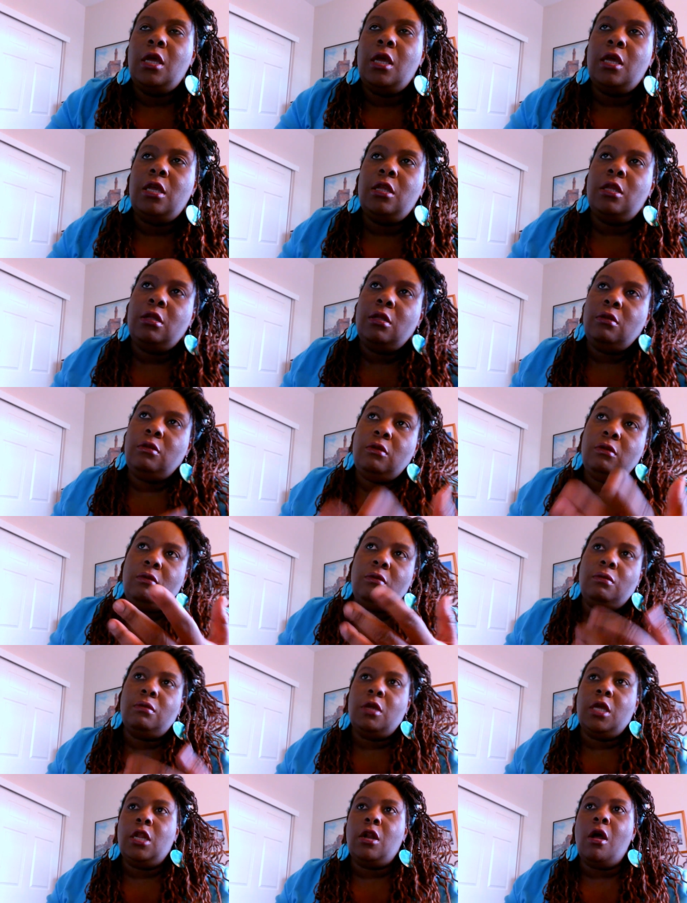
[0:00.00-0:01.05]
It, you,
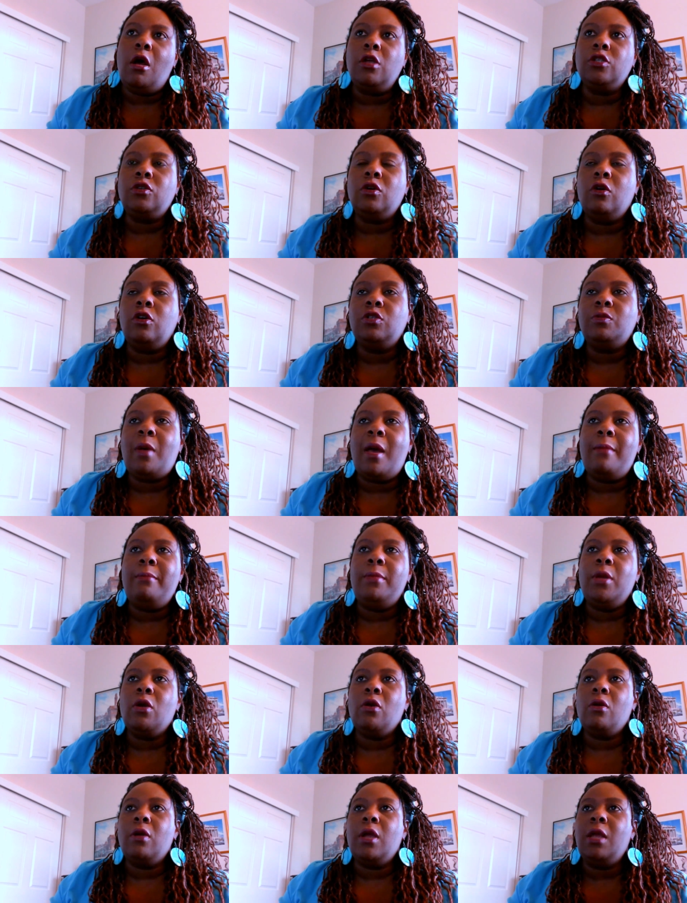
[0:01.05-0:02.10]
it also goes by
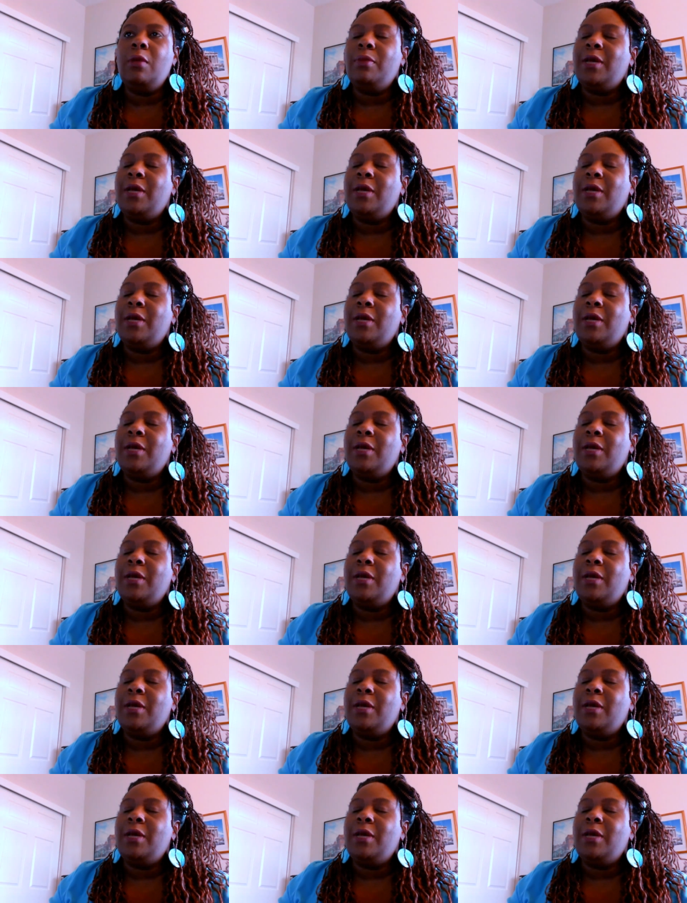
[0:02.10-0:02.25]
mirroring,